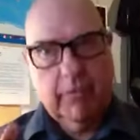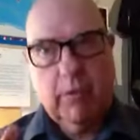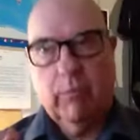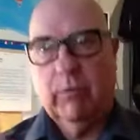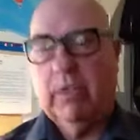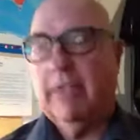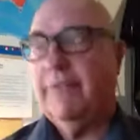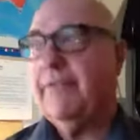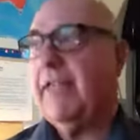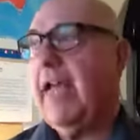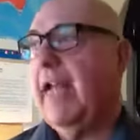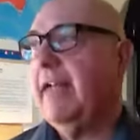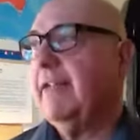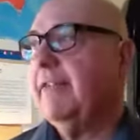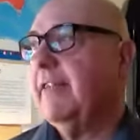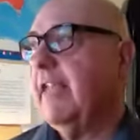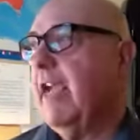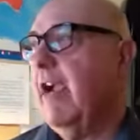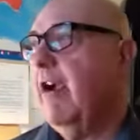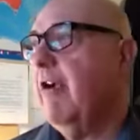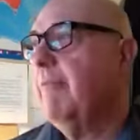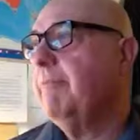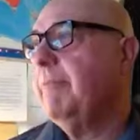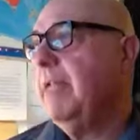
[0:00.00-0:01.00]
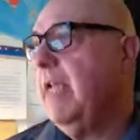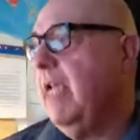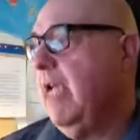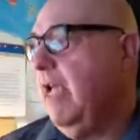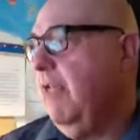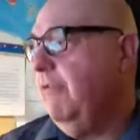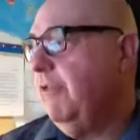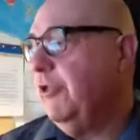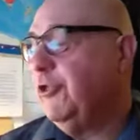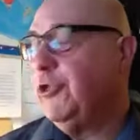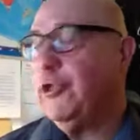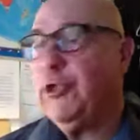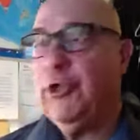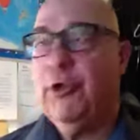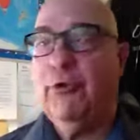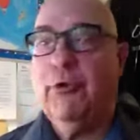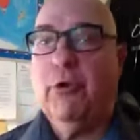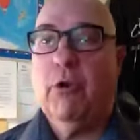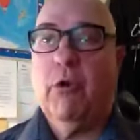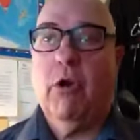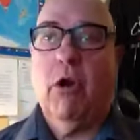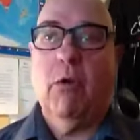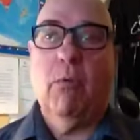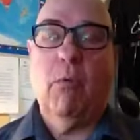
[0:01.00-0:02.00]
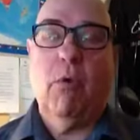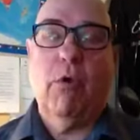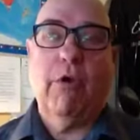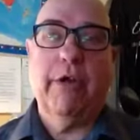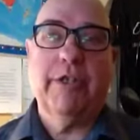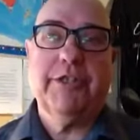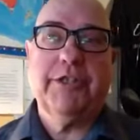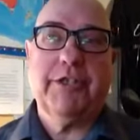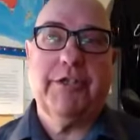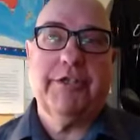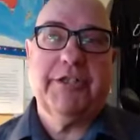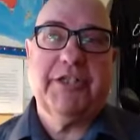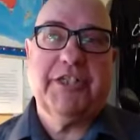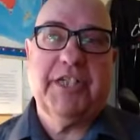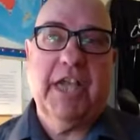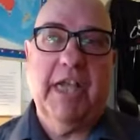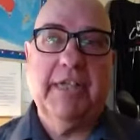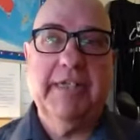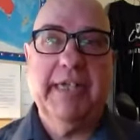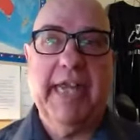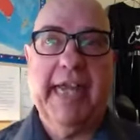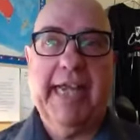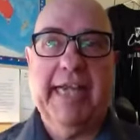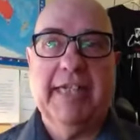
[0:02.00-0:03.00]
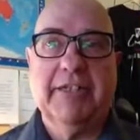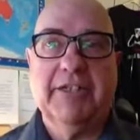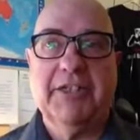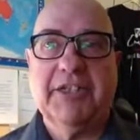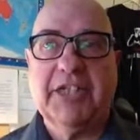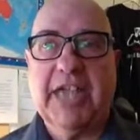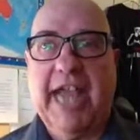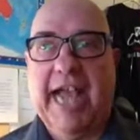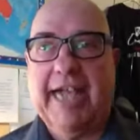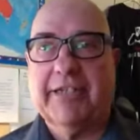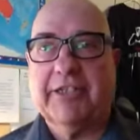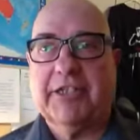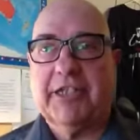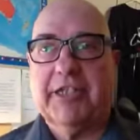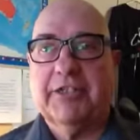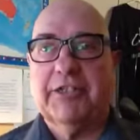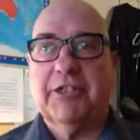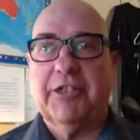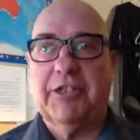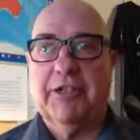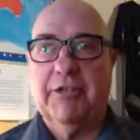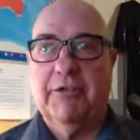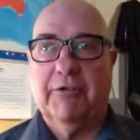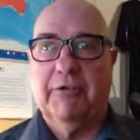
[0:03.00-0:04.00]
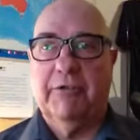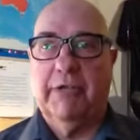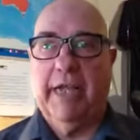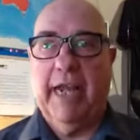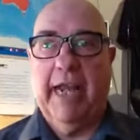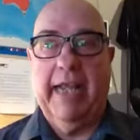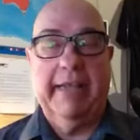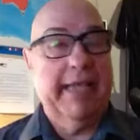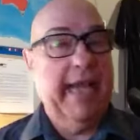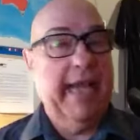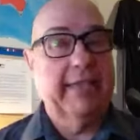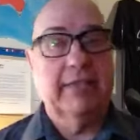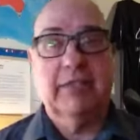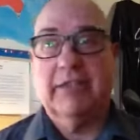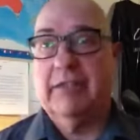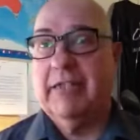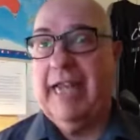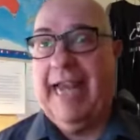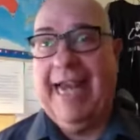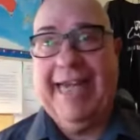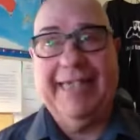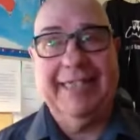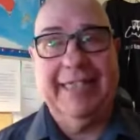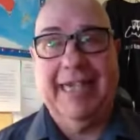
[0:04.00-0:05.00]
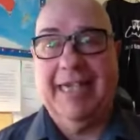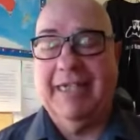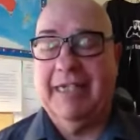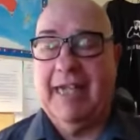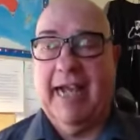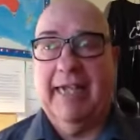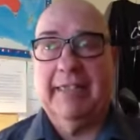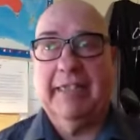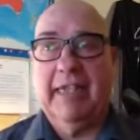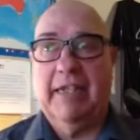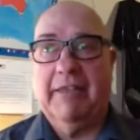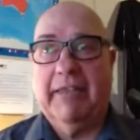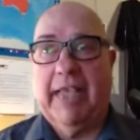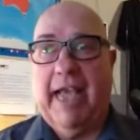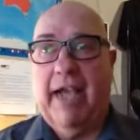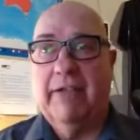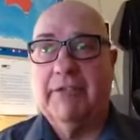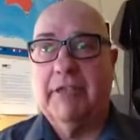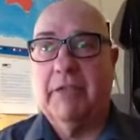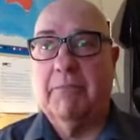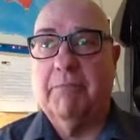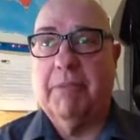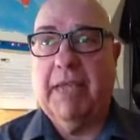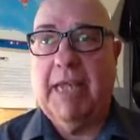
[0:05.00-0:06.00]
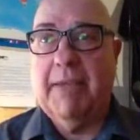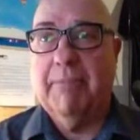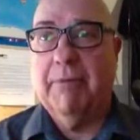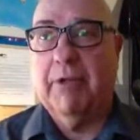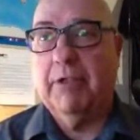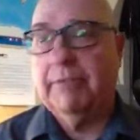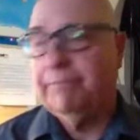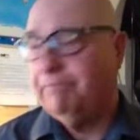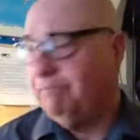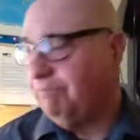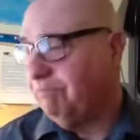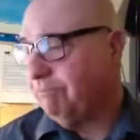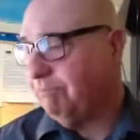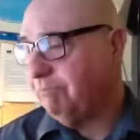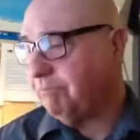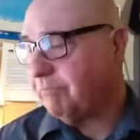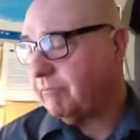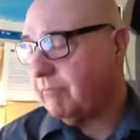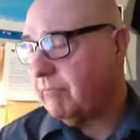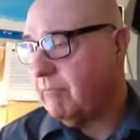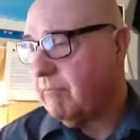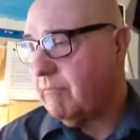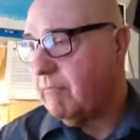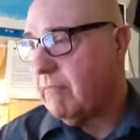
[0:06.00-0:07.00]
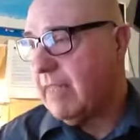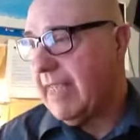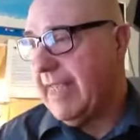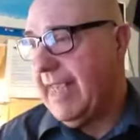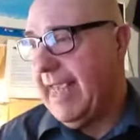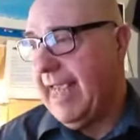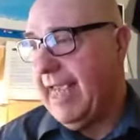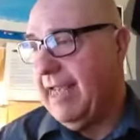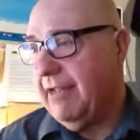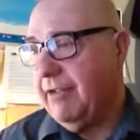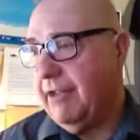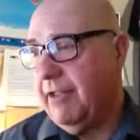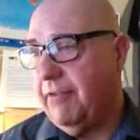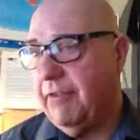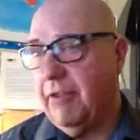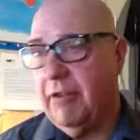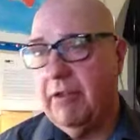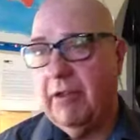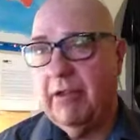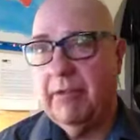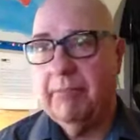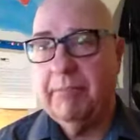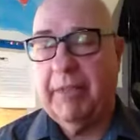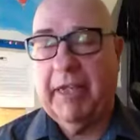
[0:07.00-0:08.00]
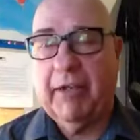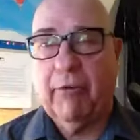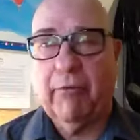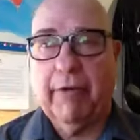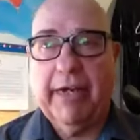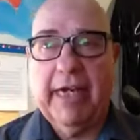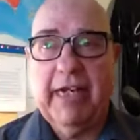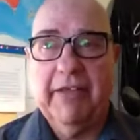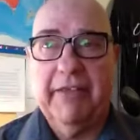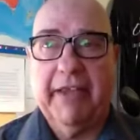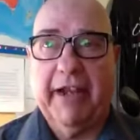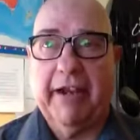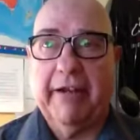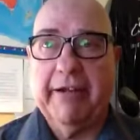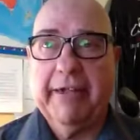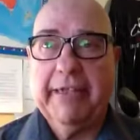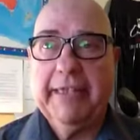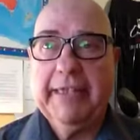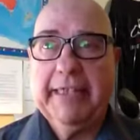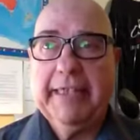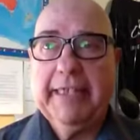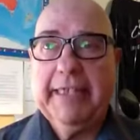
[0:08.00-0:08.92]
We'll leave that there. The Juno Awards are Sunday in Saskatoon, and that's 18,000-19,000 people in the big arena there